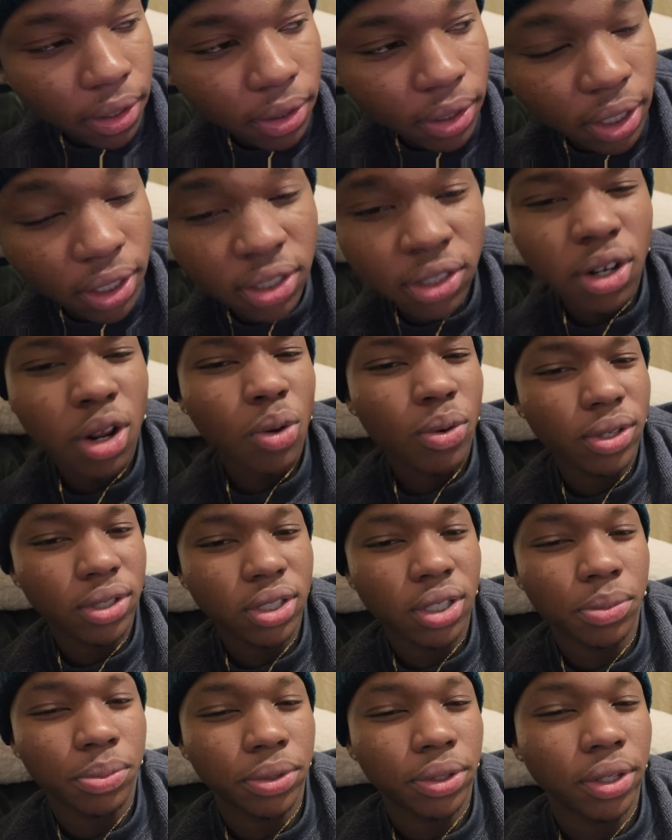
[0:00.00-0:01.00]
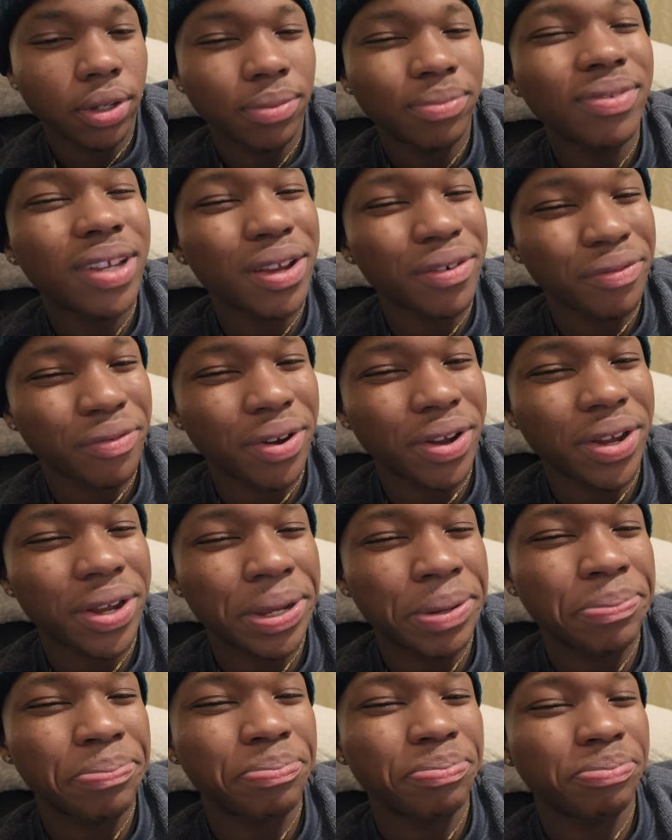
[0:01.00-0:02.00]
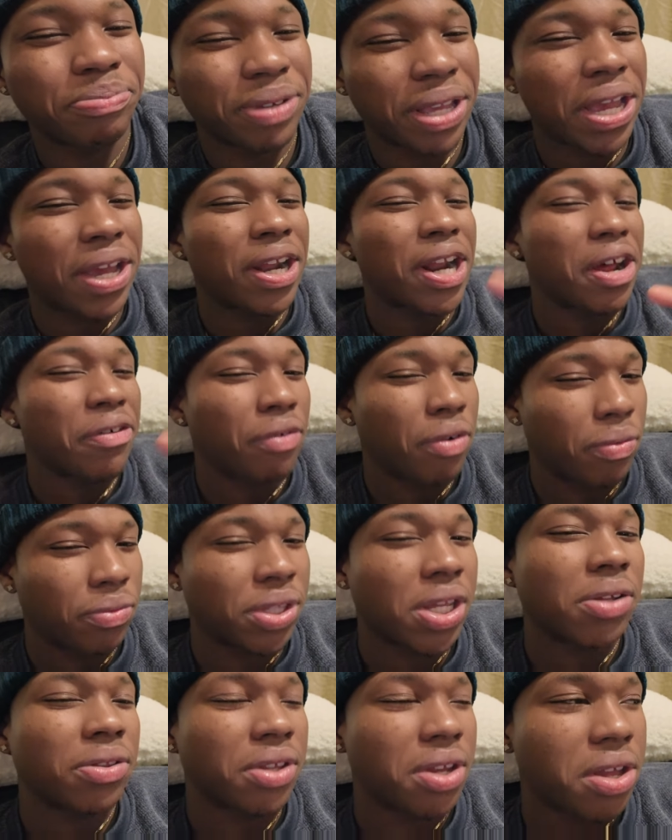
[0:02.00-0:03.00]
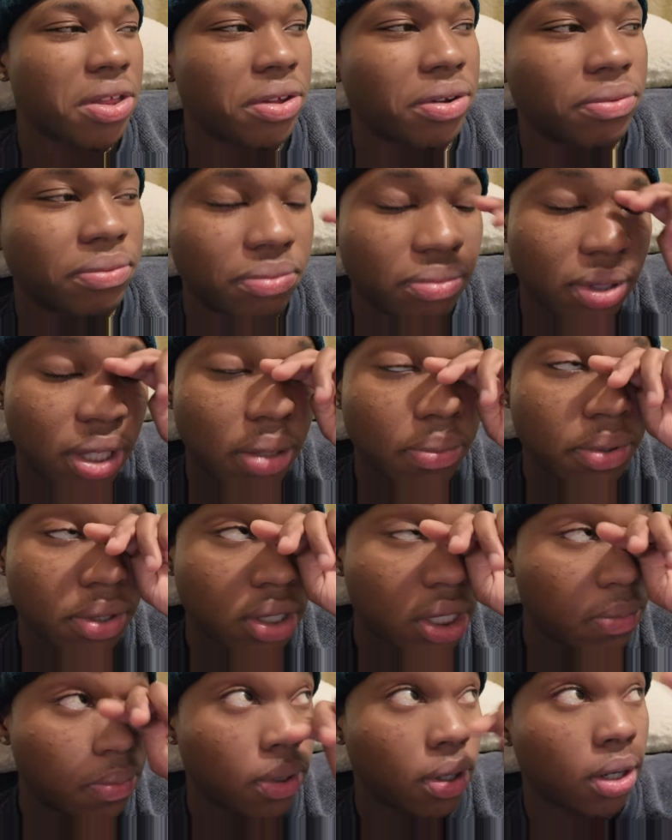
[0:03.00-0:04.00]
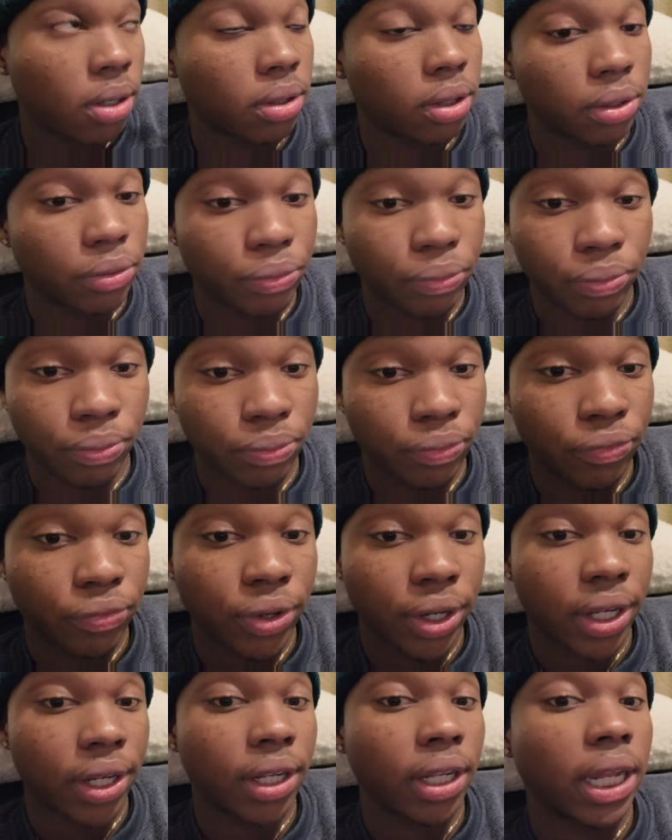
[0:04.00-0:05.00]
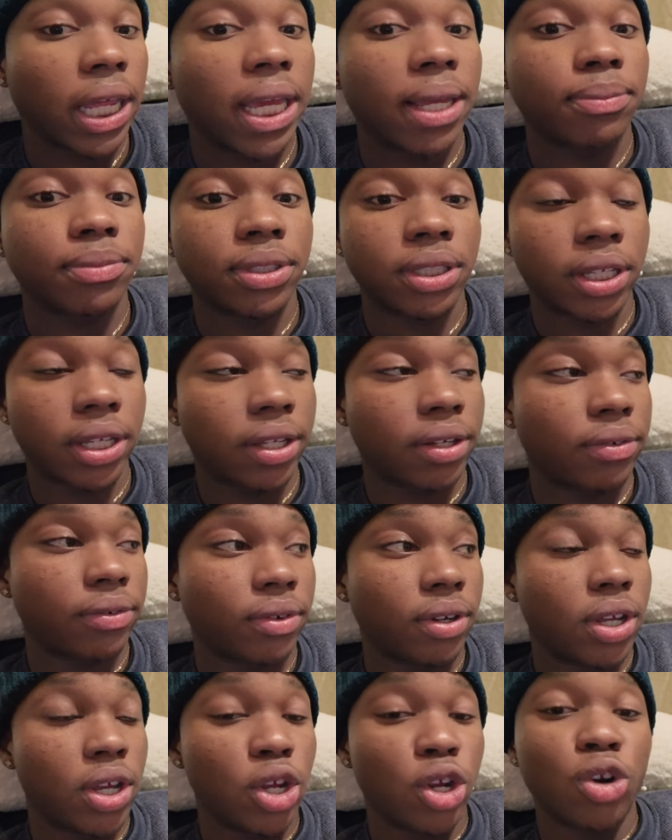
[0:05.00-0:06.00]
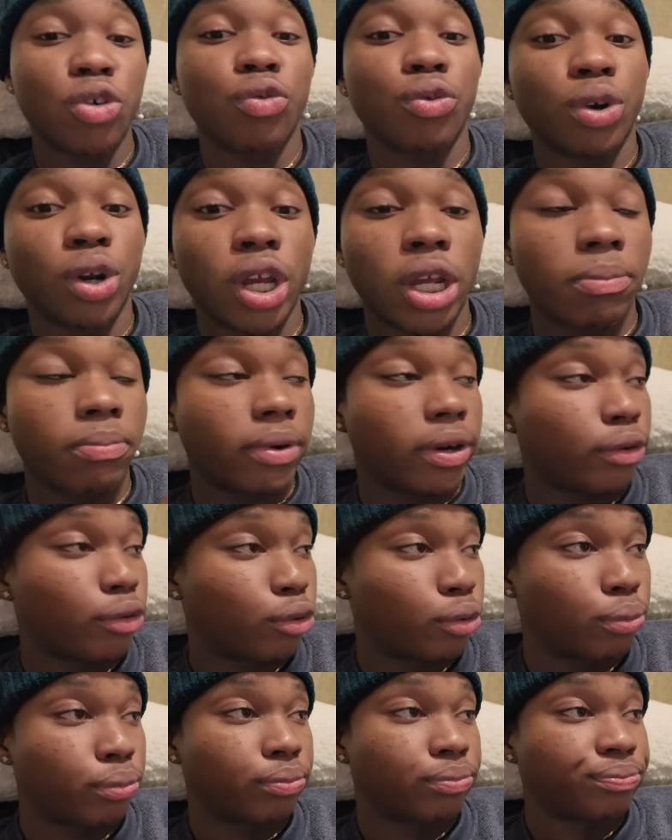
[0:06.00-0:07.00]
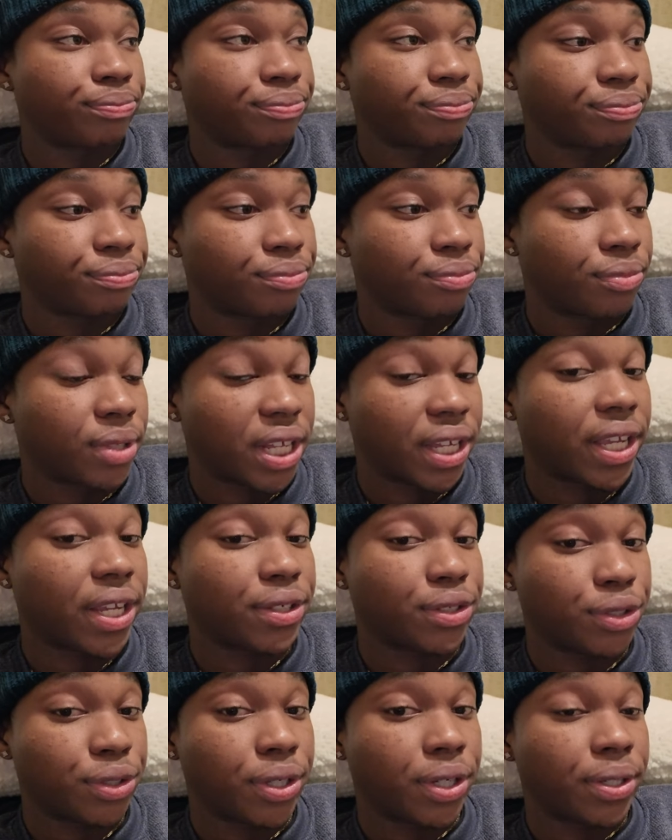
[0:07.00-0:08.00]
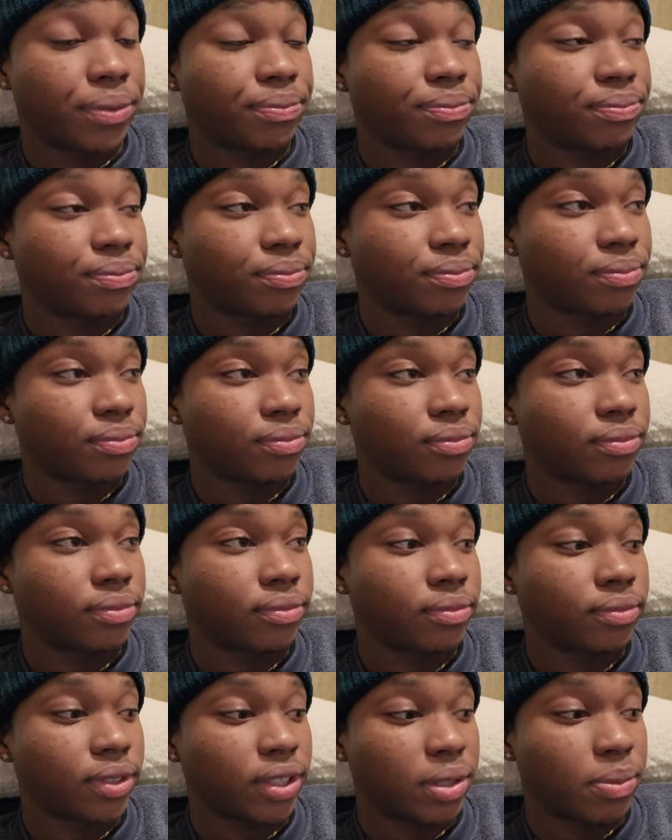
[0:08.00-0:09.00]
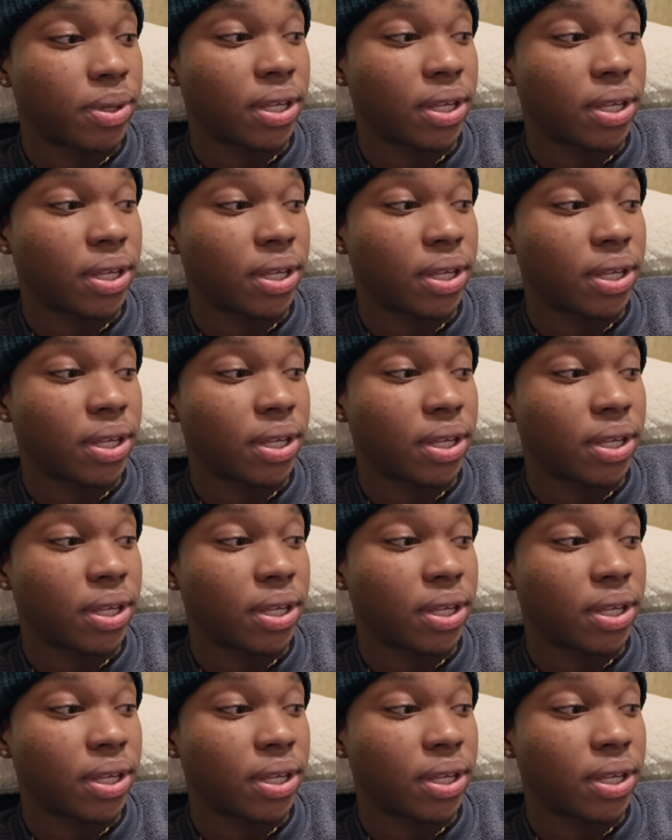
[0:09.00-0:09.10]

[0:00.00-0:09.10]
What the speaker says: He doesn't always sleep in there, FYI. Can't have one without the other. He'd be sleeping on the freaking lambskin rug in my room, like yesterday, with